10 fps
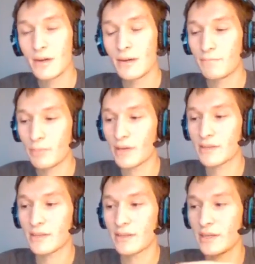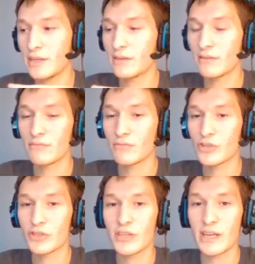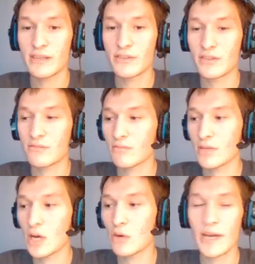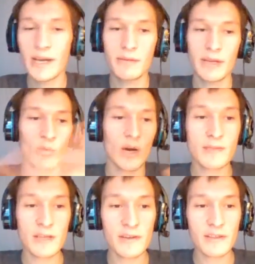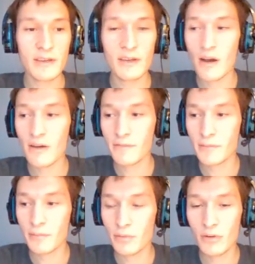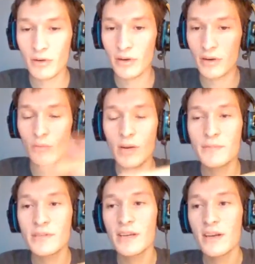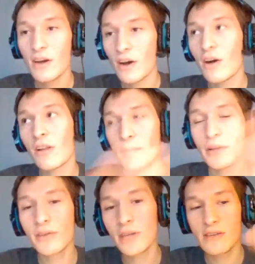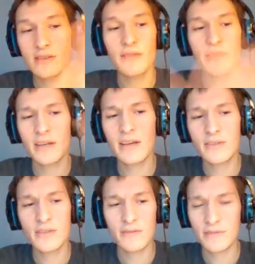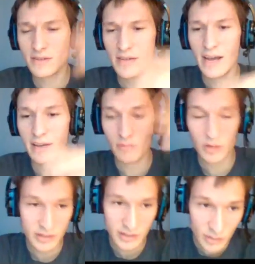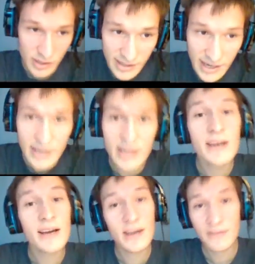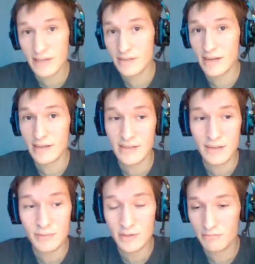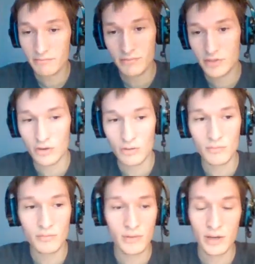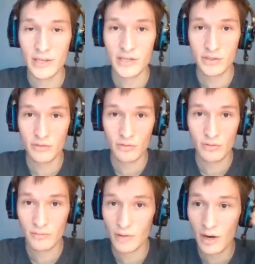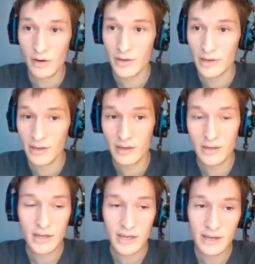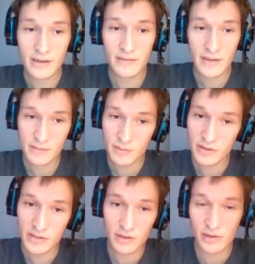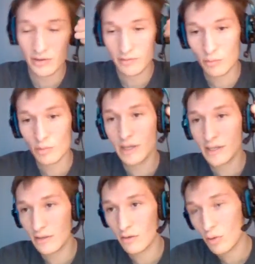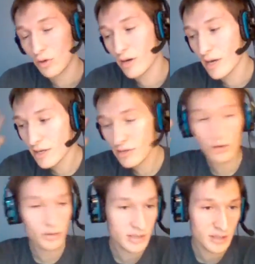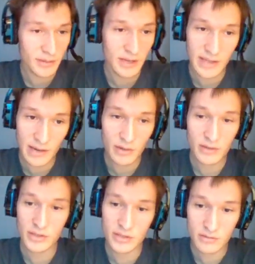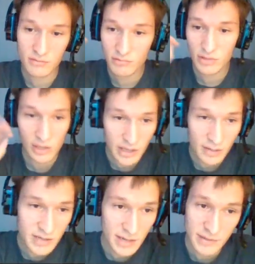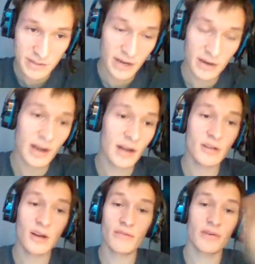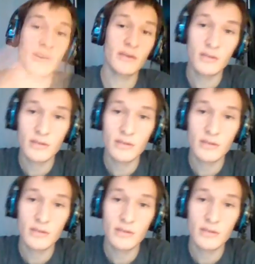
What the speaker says: But it just says, okay, it wipes everything off from your board, or it wipes all abilities and everything else off the stack. Once again, advanced concept, so unless you're already an advanced person or would like to know more, don't listen to me on that one. Just the cleanup step is there. I'll cover it.